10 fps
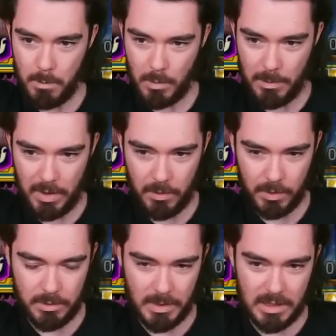maybe
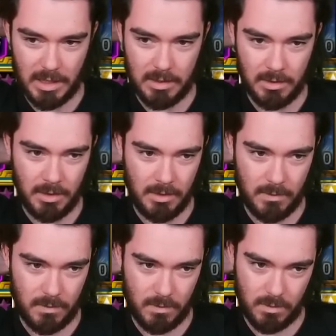Ultimate Death Knight.
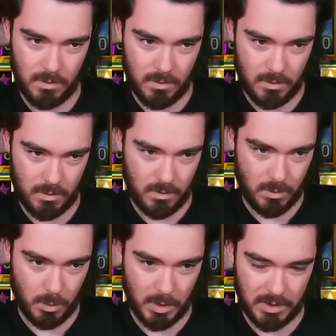
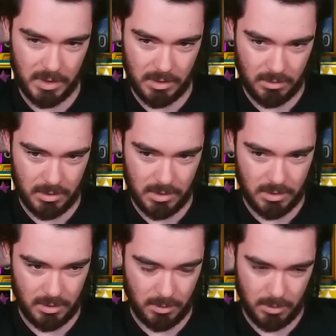What's he going to
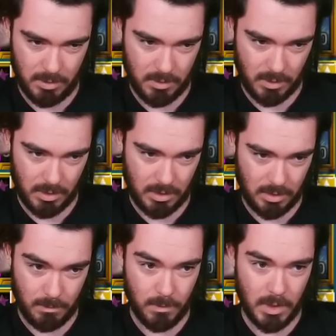do?
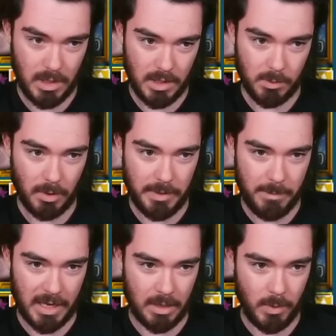Um, probably
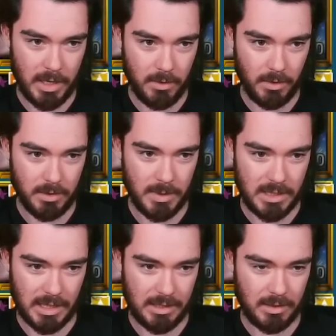ban away Ultimate
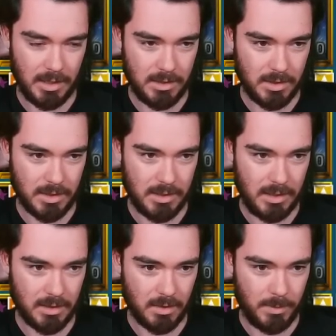Death Knight just because
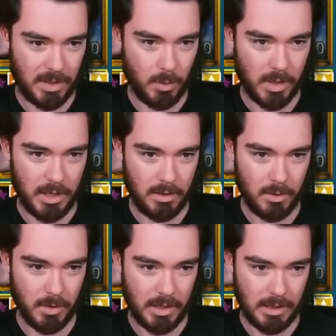he's going to be quite
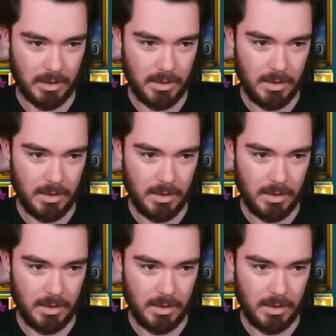annoying.